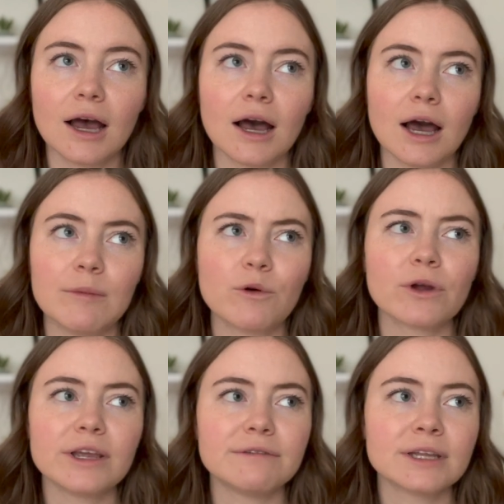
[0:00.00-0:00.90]
um,
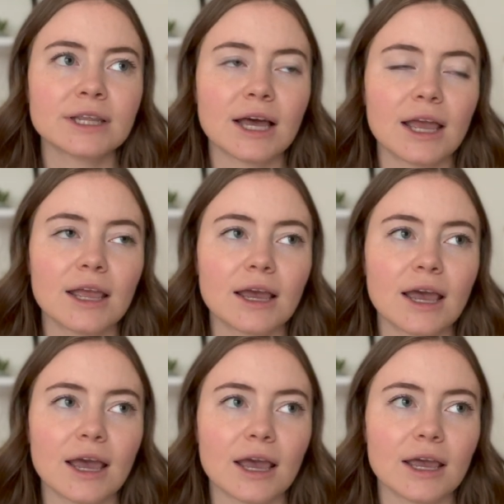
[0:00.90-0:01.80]
or even like
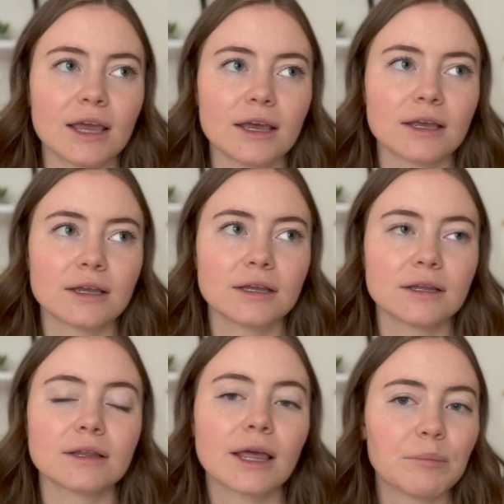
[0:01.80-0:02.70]
a,
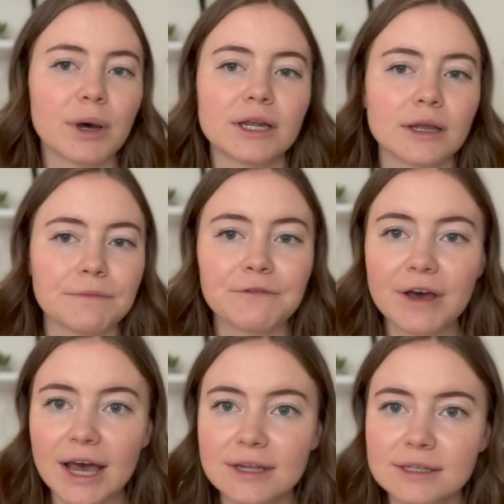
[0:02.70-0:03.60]
like a button up
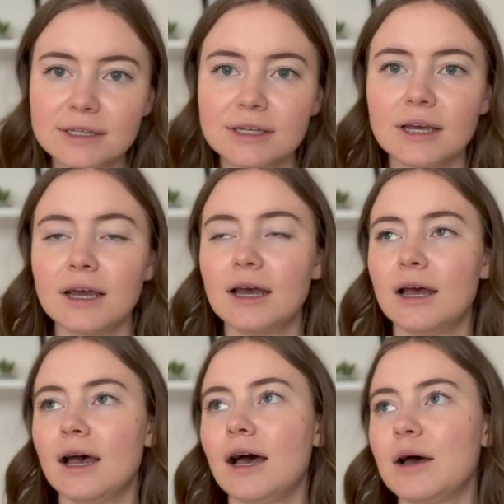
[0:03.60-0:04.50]
vest.
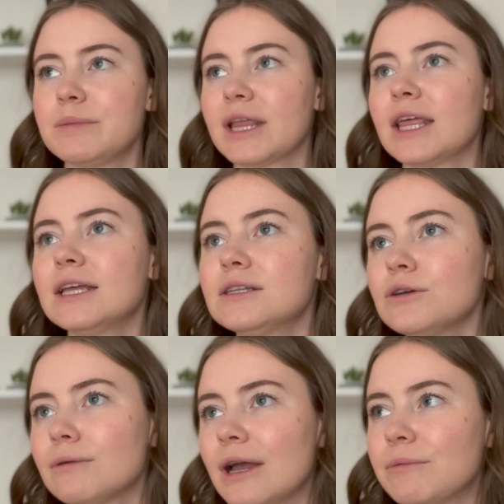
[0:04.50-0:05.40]
Um, I think it's the
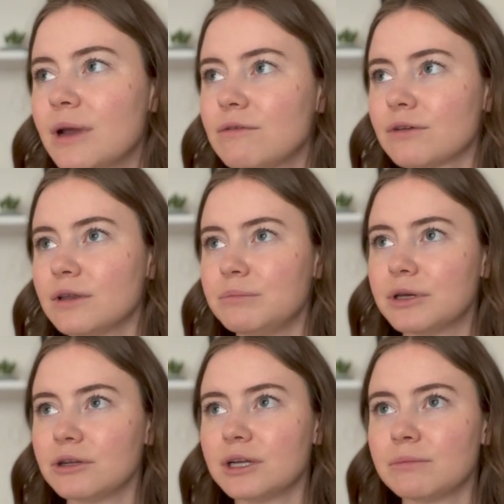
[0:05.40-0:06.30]
right weight for the
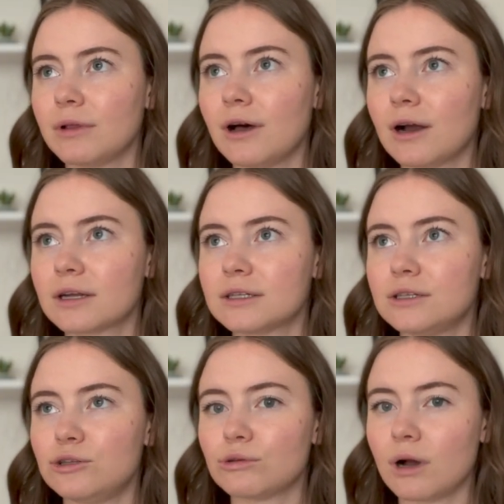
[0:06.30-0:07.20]
Building Blocks
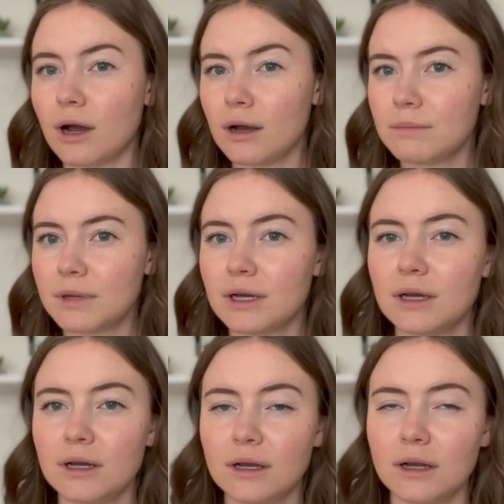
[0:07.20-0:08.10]
Drop
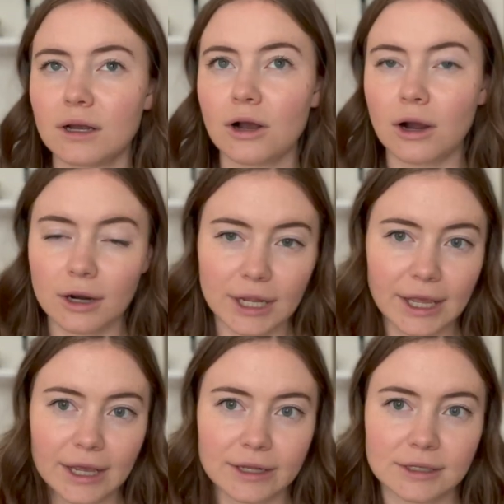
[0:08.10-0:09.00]

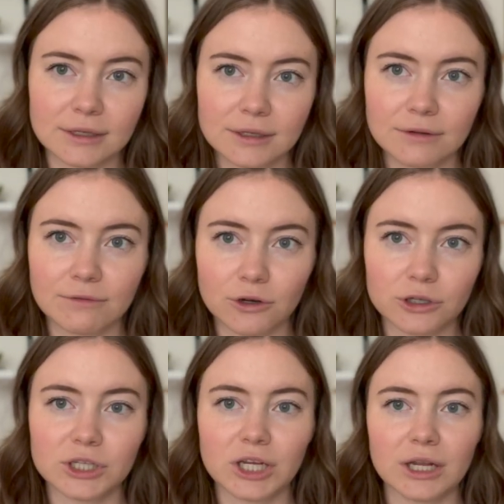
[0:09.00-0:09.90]
cardigan
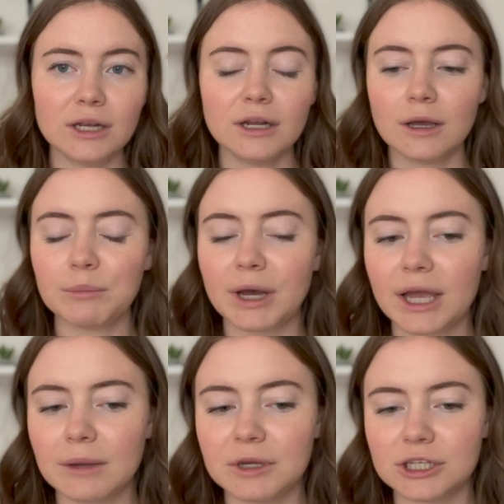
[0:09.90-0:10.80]
version by
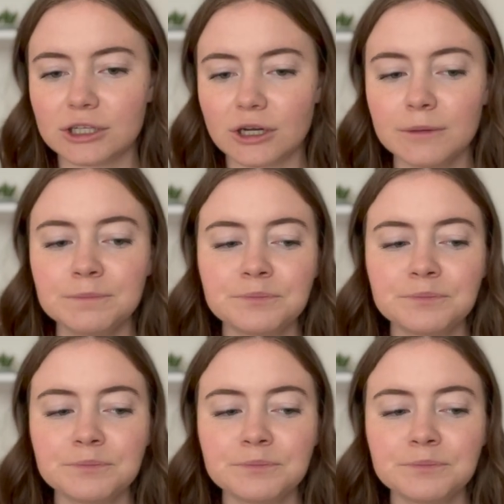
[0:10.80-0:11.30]
Amy Sure.